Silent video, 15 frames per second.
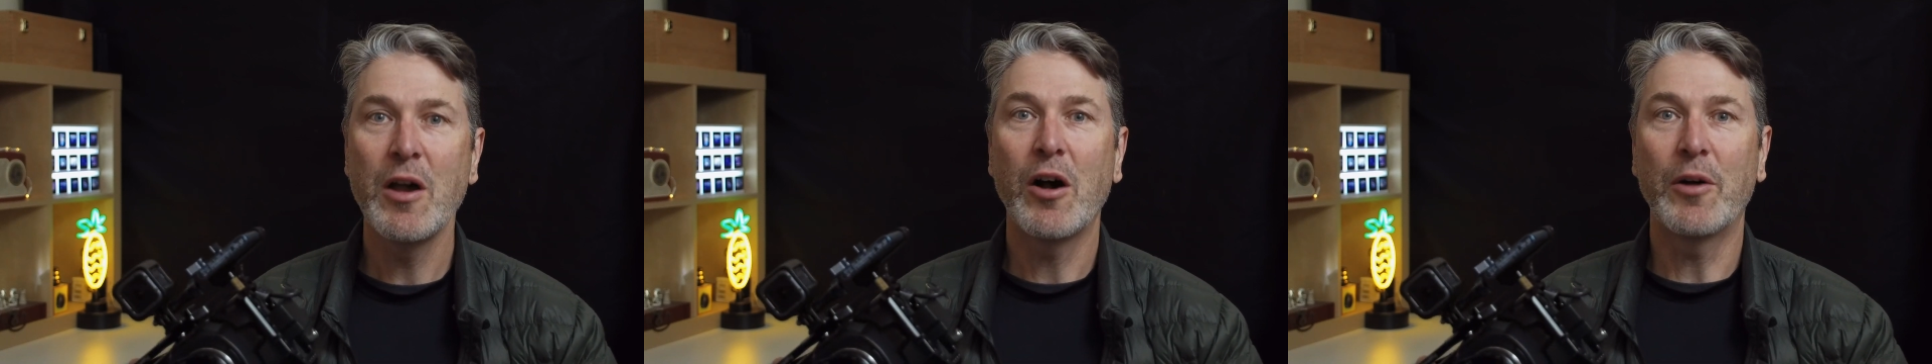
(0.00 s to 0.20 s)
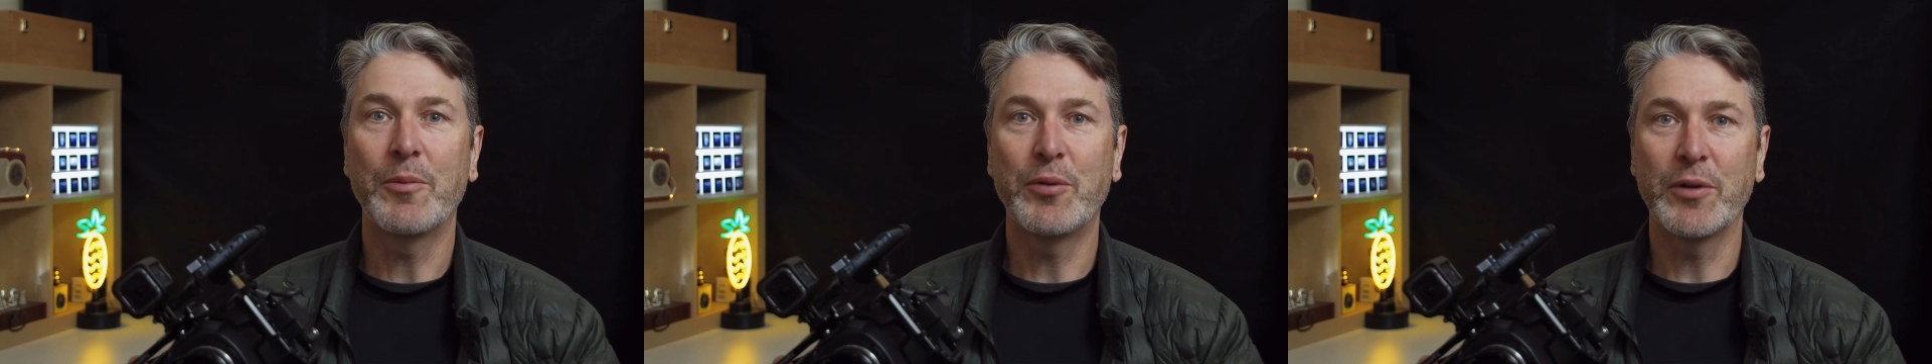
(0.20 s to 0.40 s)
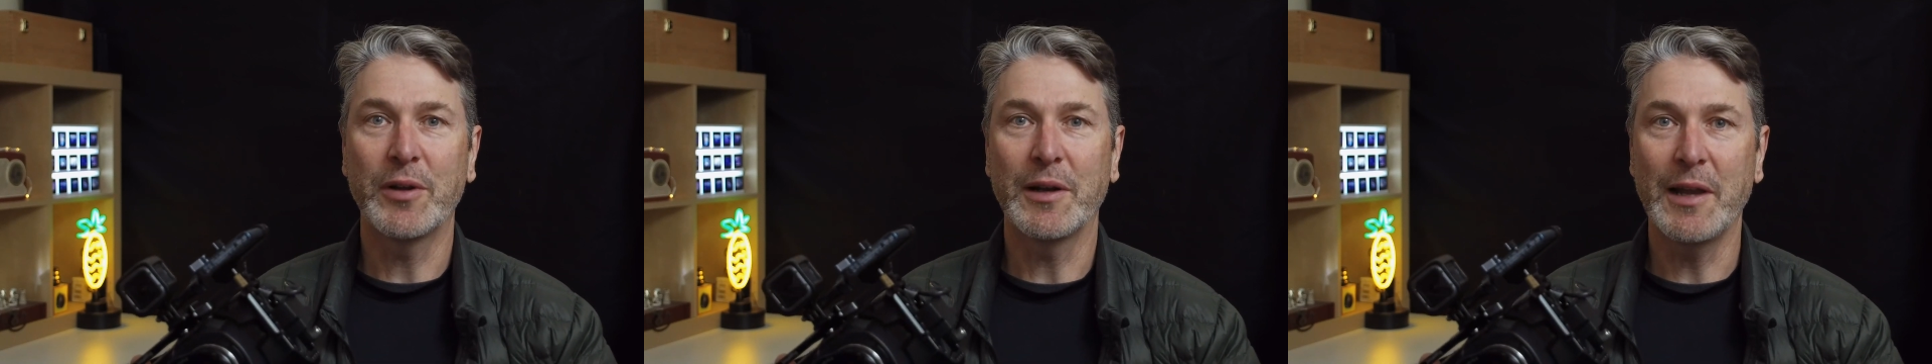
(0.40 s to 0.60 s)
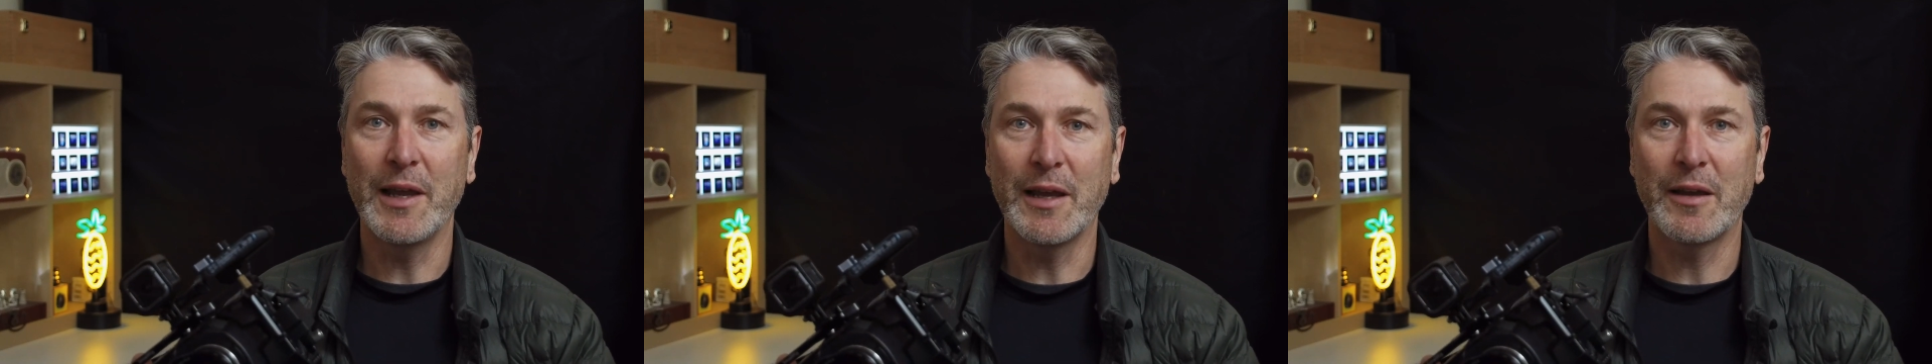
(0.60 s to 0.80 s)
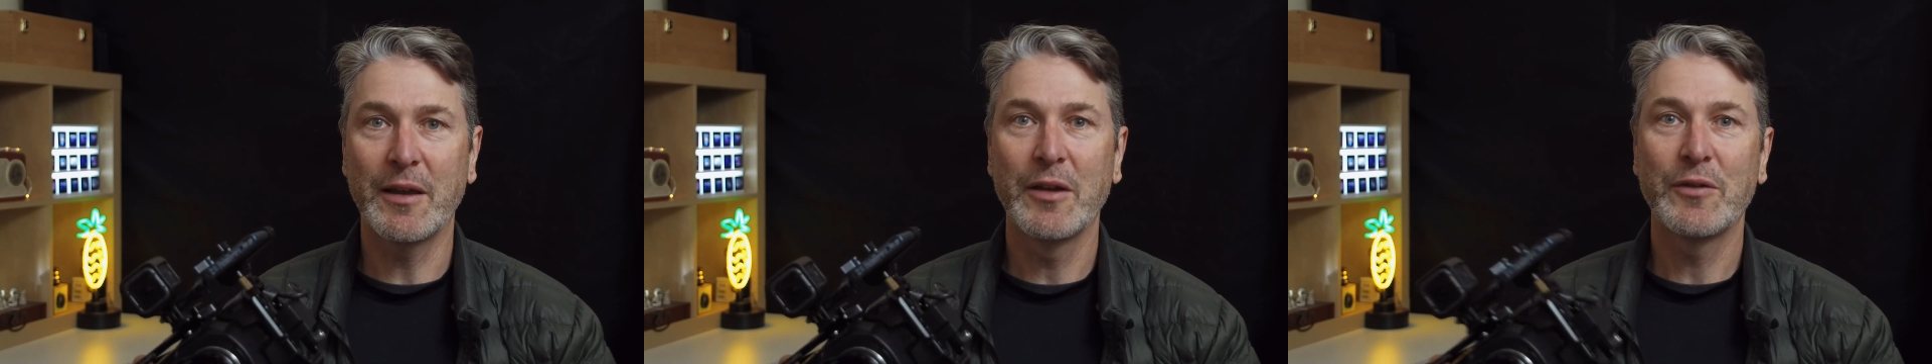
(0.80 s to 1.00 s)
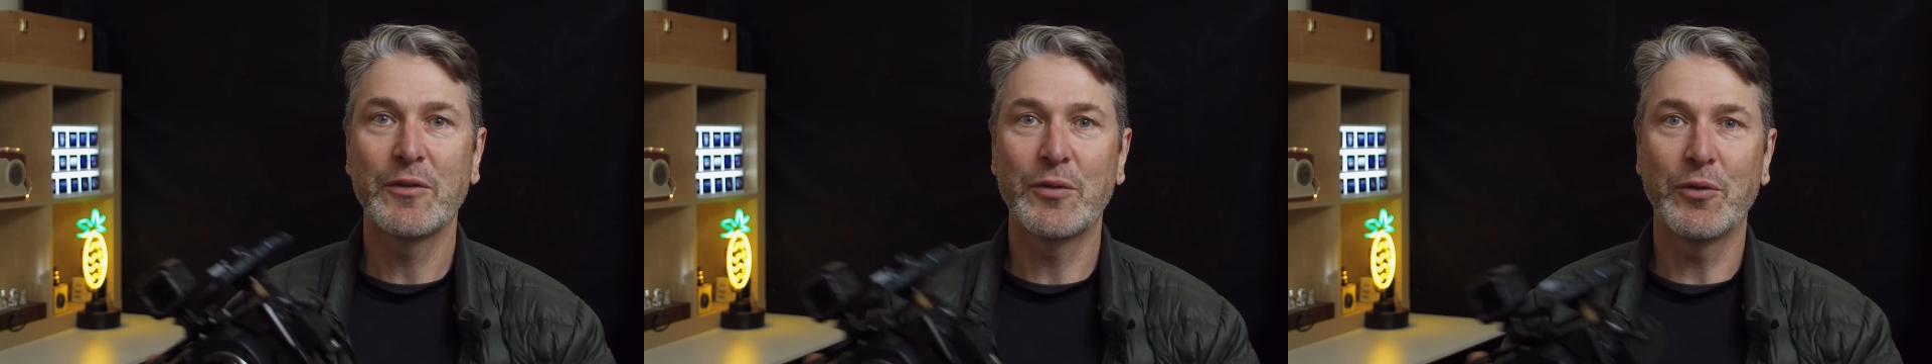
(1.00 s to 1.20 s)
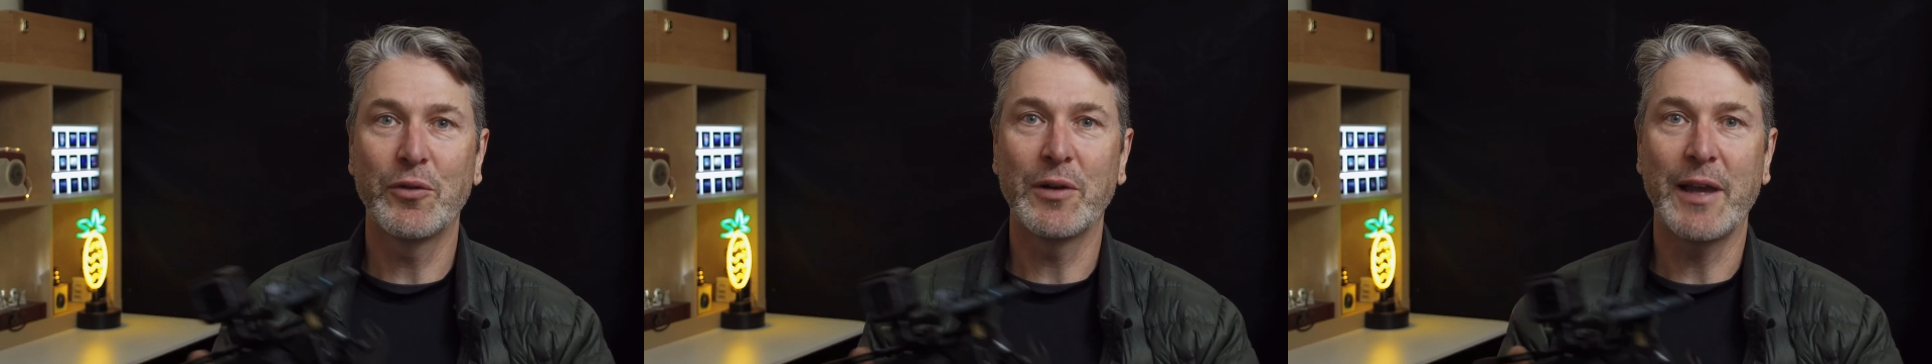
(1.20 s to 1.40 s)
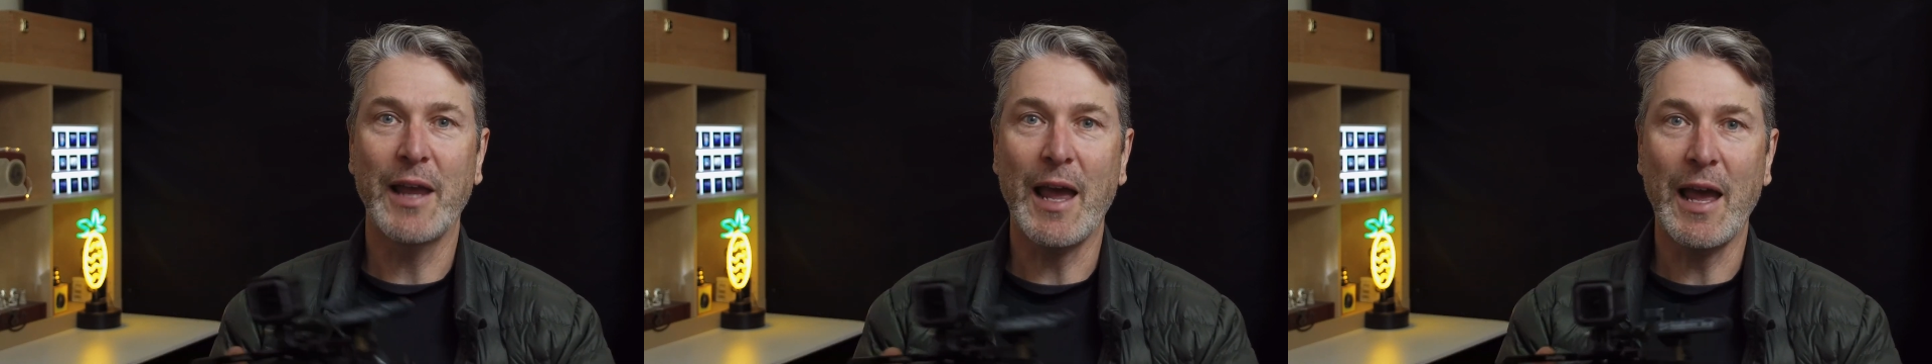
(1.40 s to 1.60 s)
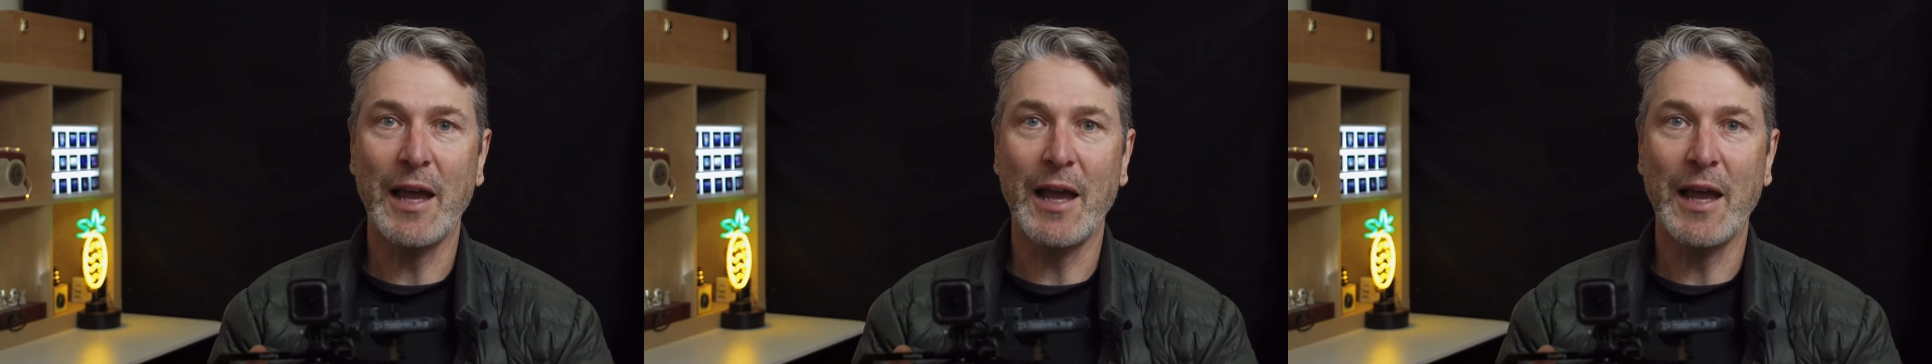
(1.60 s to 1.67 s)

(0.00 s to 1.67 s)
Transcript: I'll put a link to all the